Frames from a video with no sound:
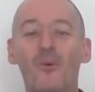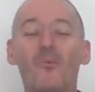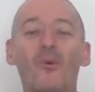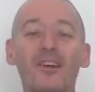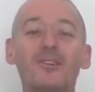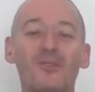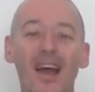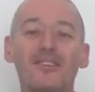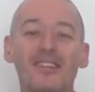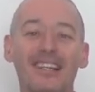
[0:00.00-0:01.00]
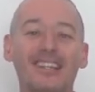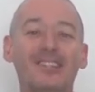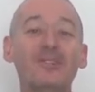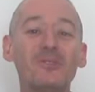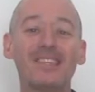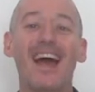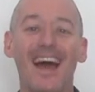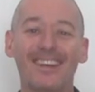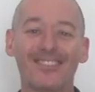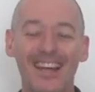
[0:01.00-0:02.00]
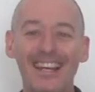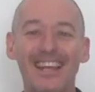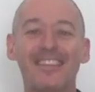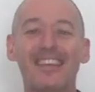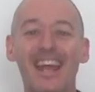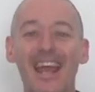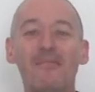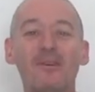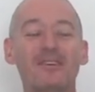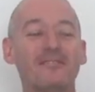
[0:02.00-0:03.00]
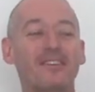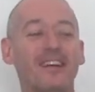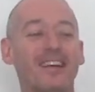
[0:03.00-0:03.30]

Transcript: What a tragedy to lose that, right? In the name of